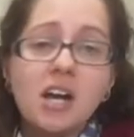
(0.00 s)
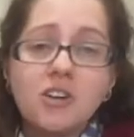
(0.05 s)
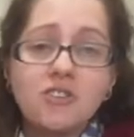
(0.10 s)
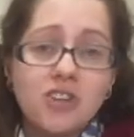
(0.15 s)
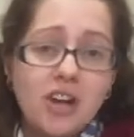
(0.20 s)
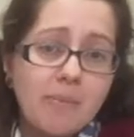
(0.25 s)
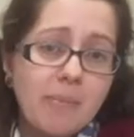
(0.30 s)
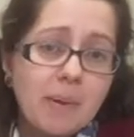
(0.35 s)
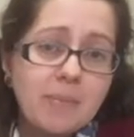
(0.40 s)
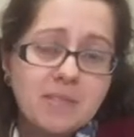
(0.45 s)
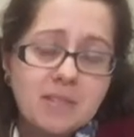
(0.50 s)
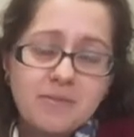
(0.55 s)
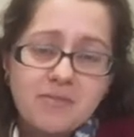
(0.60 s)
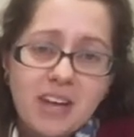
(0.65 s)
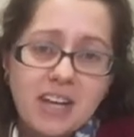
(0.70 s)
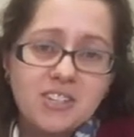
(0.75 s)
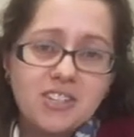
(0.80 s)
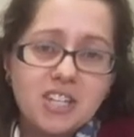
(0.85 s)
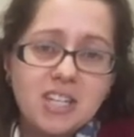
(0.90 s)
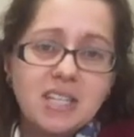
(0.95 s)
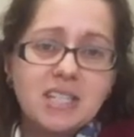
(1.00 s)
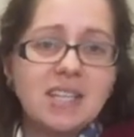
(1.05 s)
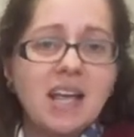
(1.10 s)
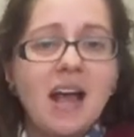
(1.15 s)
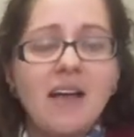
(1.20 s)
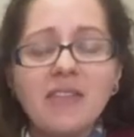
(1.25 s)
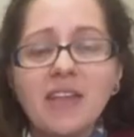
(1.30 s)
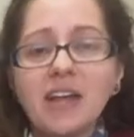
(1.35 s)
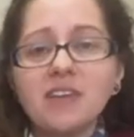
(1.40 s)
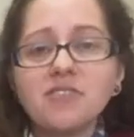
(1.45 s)
Chop up some veggies,
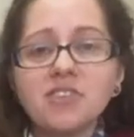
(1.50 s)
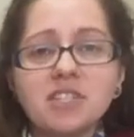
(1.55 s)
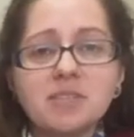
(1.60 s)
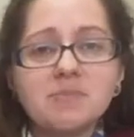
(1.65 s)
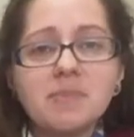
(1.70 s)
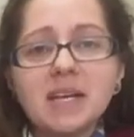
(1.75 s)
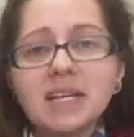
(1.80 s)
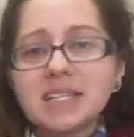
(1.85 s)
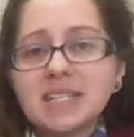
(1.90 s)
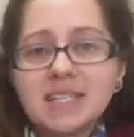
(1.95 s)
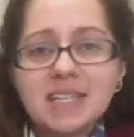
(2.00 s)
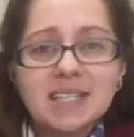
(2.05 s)
and then just mix in